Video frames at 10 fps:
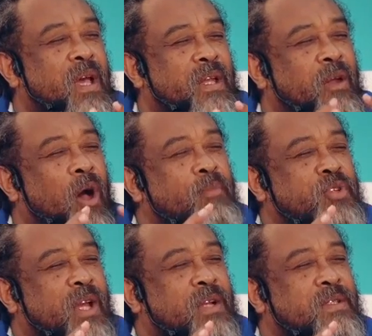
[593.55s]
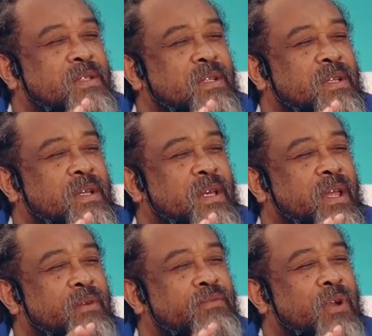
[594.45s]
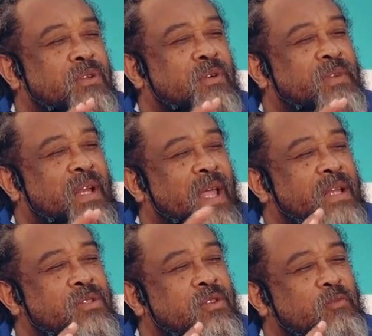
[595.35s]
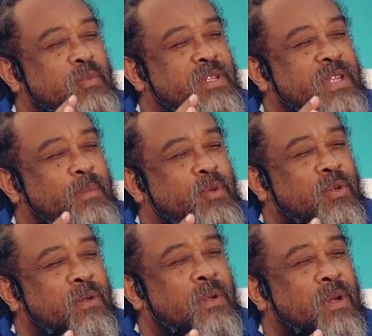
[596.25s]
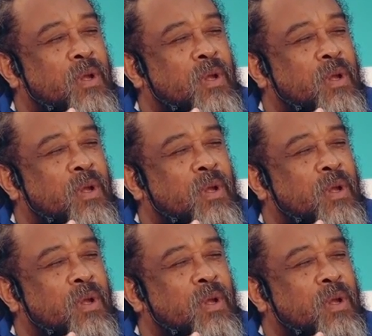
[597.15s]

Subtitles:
an object in front of the lens of perception,